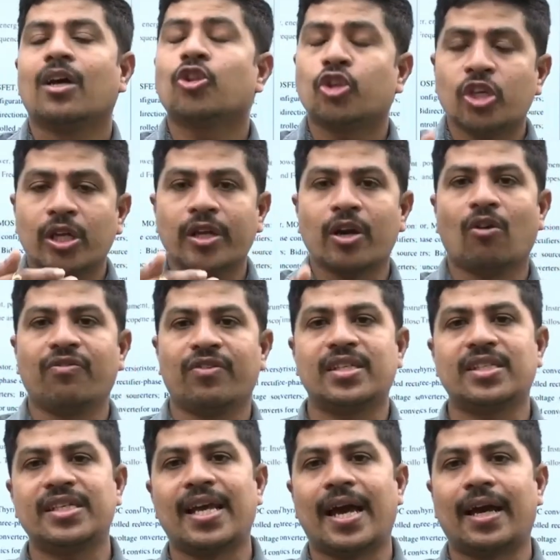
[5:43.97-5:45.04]
theory of
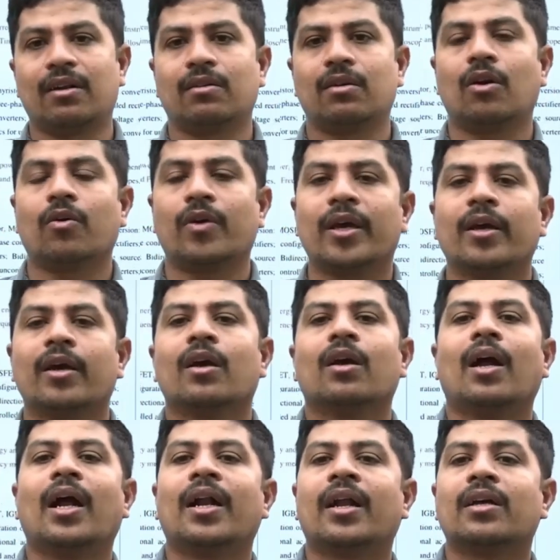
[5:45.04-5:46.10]
SCR okay
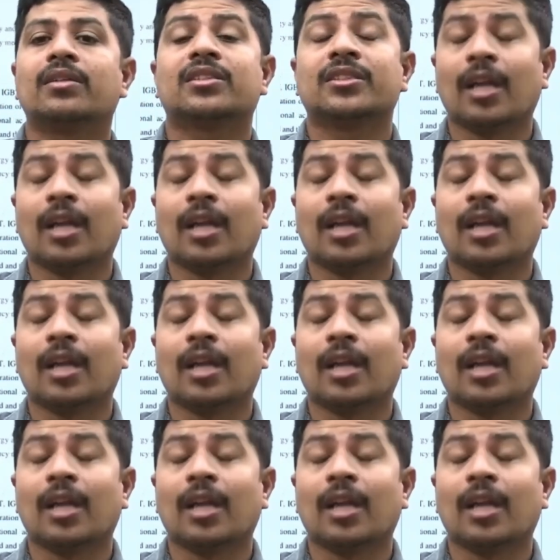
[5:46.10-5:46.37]
and a uh,